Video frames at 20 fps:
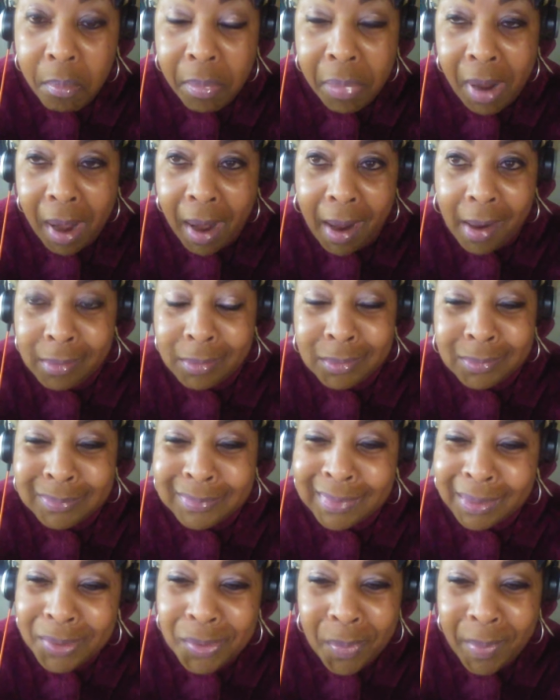I
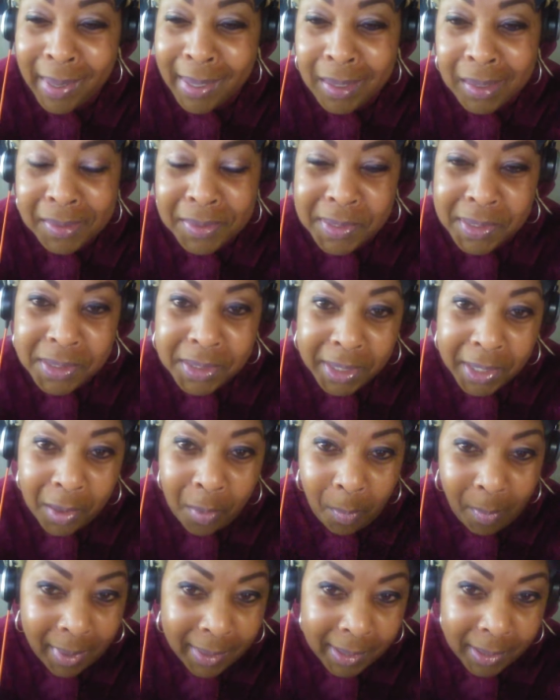don't quite
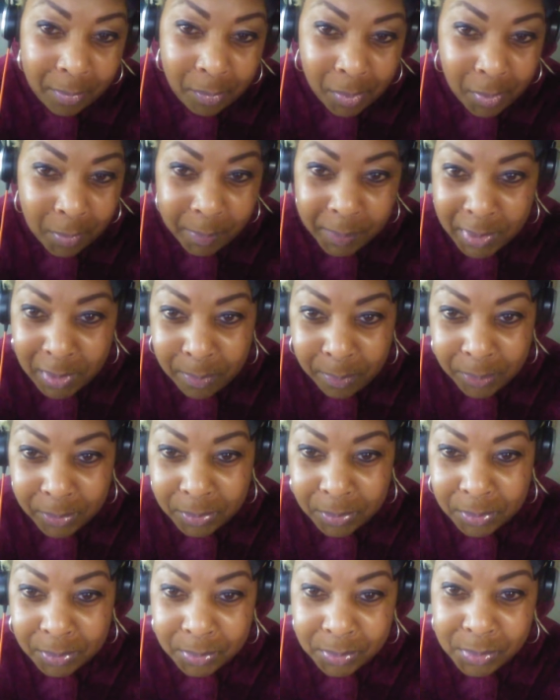understand why they want
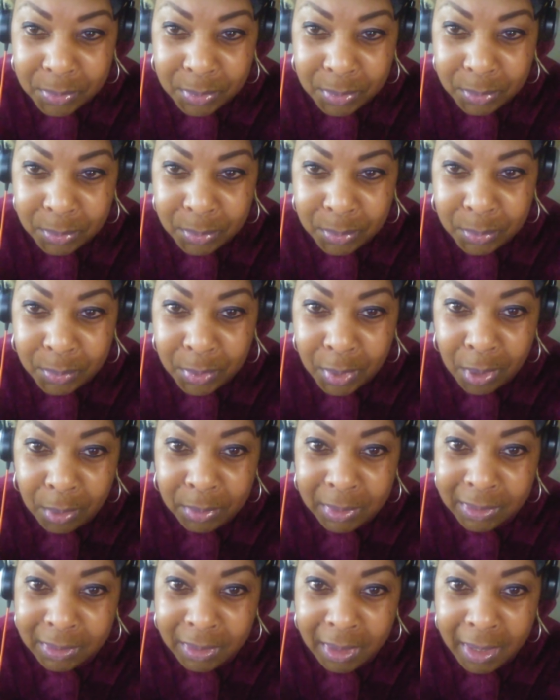people to know
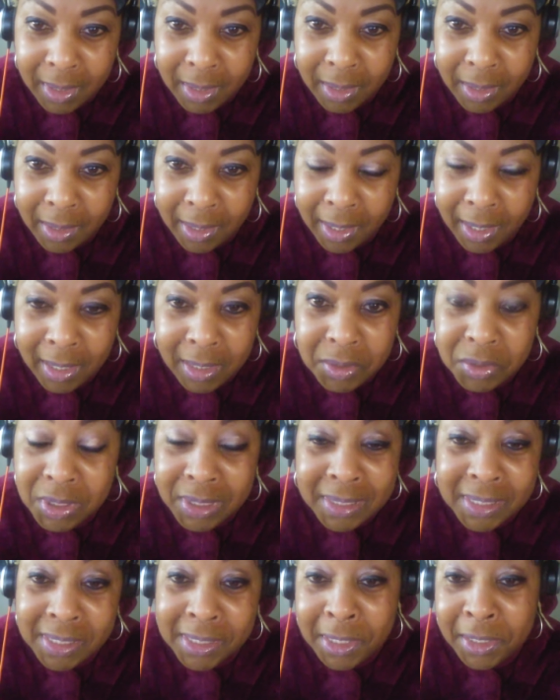that they ain't
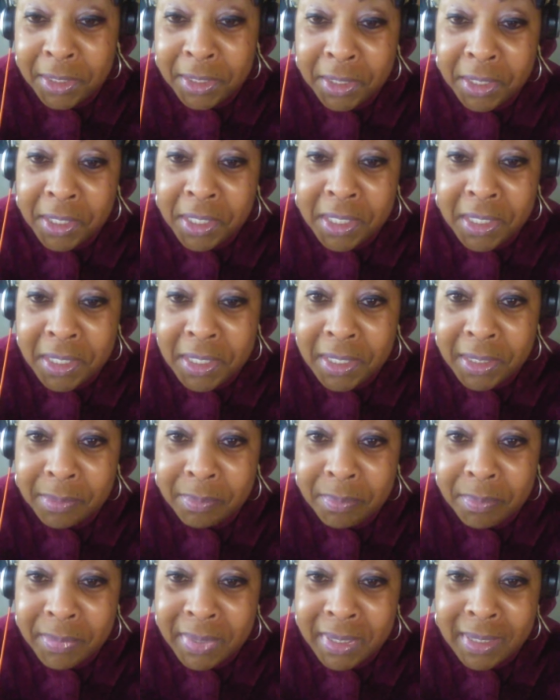just sitting in the
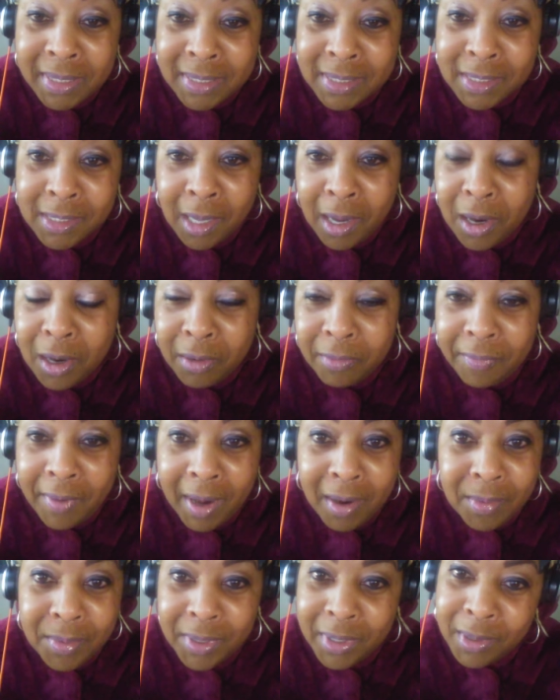cut being soft.
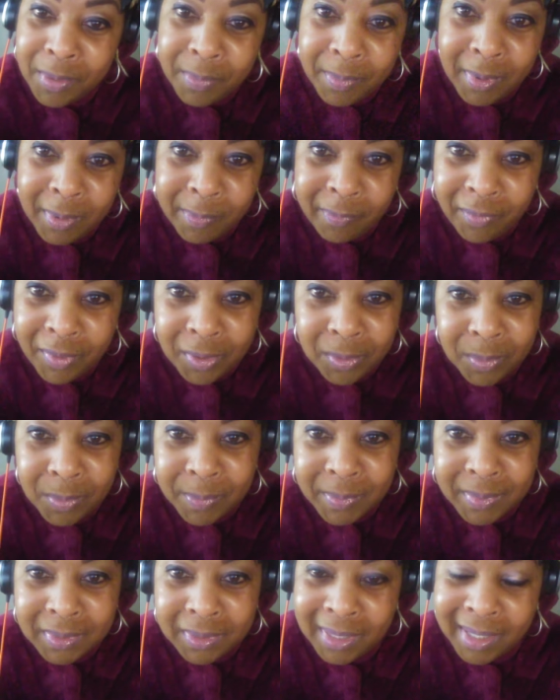I don't care what folk
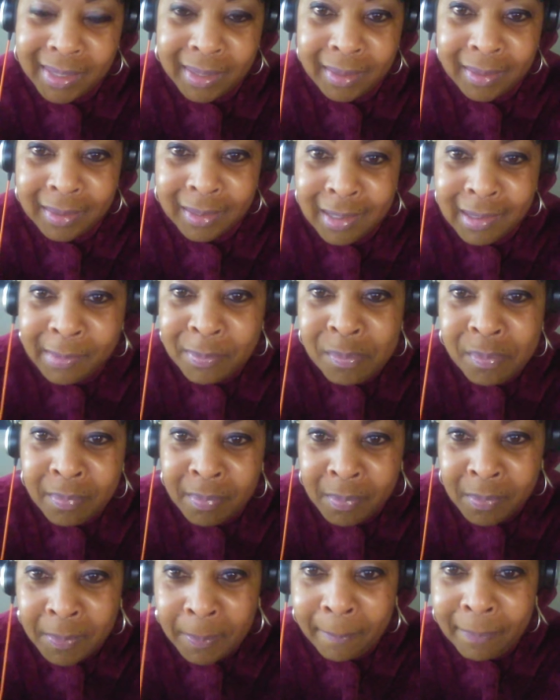would think.
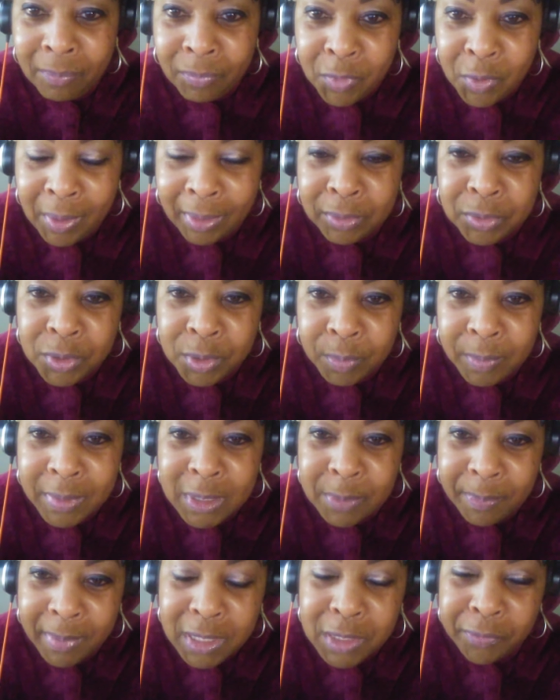You have to do
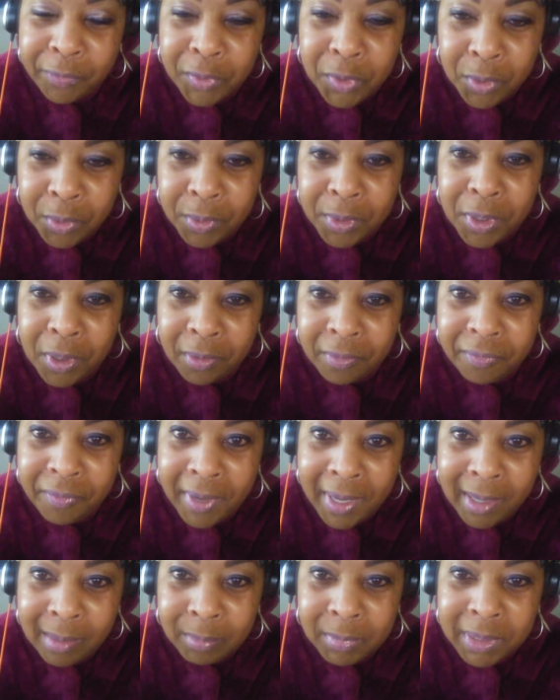what's best for you and your
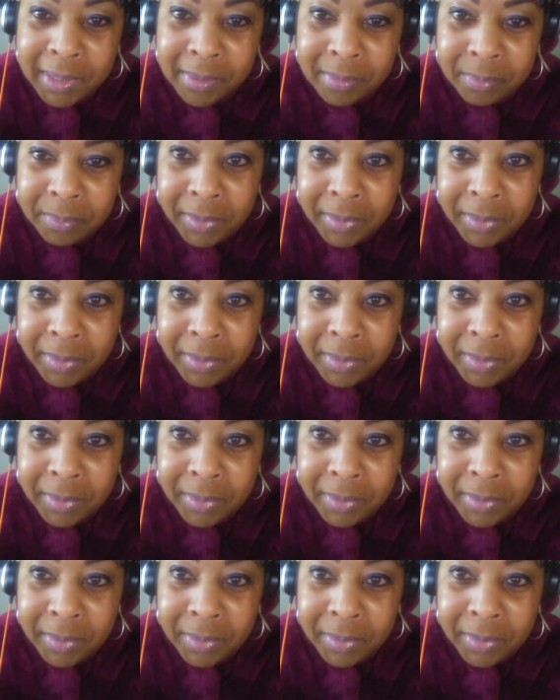family.